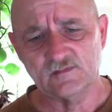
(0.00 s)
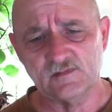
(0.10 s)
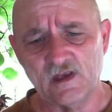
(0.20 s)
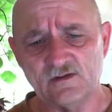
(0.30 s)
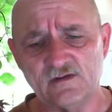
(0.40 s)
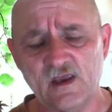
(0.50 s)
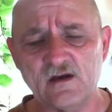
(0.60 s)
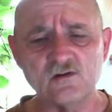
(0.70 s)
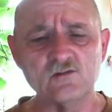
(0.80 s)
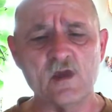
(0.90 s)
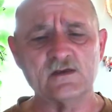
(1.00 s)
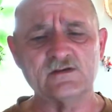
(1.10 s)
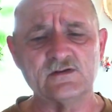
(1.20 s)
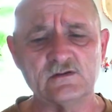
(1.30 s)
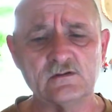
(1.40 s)
Now, the
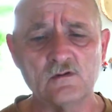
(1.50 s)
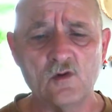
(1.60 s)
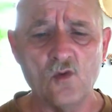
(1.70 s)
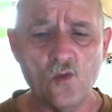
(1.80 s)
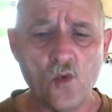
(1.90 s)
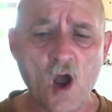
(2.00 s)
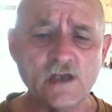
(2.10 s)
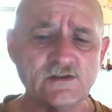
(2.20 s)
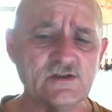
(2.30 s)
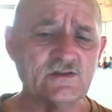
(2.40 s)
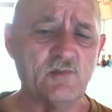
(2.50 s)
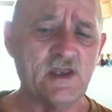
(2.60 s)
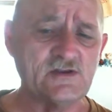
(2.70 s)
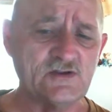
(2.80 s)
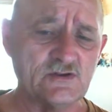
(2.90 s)
necromancer watches
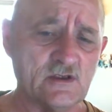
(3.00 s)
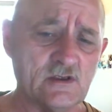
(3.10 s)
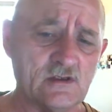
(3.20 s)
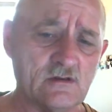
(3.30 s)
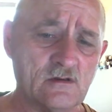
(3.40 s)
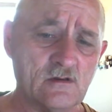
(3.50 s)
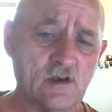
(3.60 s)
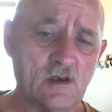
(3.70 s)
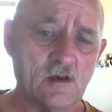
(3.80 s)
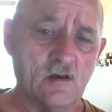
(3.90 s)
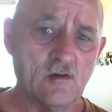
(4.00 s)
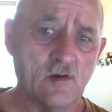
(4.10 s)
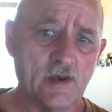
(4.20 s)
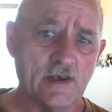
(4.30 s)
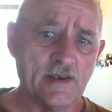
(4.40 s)
patiently.
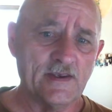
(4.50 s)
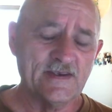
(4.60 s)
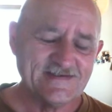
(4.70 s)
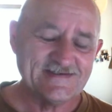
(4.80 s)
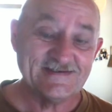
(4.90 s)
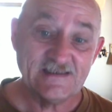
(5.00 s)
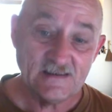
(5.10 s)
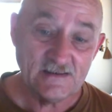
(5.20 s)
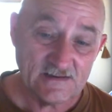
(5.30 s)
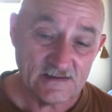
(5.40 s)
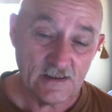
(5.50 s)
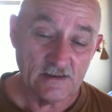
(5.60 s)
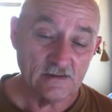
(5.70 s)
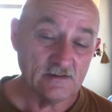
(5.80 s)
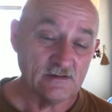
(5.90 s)
He sees
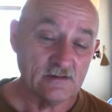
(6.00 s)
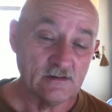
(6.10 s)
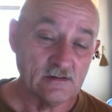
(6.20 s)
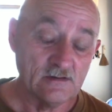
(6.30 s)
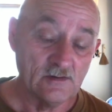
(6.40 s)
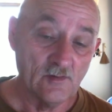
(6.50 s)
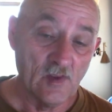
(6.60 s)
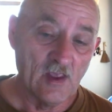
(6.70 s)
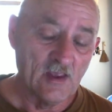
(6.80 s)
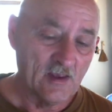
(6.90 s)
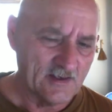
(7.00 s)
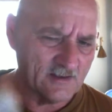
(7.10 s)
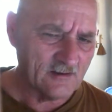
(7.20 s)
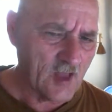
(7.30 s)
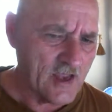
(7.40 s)
things. And it
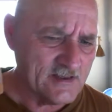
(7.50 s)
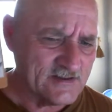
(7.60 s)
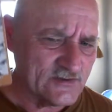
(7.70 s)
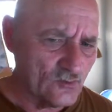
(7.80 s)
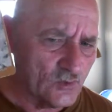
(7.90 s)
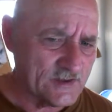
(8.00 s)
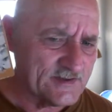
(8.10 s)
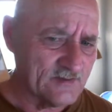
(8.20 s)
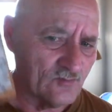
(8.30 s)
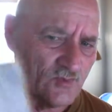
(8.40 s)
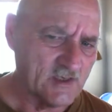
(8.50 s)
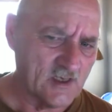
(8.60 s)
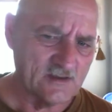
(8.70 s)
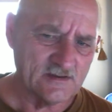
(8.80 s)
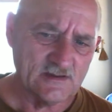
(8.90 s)
aligns to wisdom,
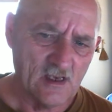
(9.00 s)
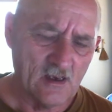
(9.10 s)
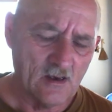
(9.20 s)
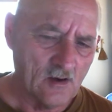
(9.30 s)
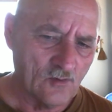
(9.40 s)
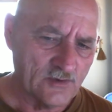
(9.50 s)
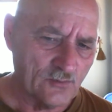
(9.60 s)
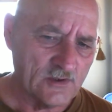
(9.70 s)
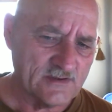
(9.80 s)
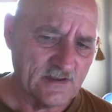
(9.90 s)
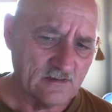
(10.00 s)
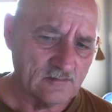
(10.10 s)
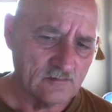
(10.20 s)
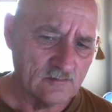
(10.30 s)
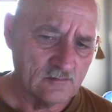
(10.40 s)
because with wisdom,
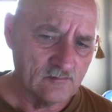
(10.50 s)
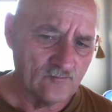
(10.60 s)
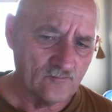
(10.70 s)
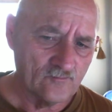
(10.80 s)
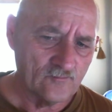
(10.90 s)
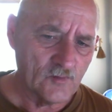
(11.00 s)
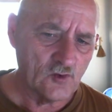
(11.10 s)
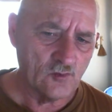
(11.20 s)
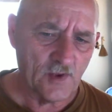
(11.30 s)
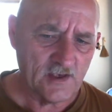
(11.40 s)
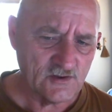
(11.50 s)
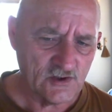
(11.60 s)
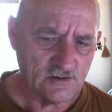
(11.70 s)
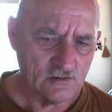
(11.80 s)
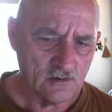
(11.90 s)
you're patient.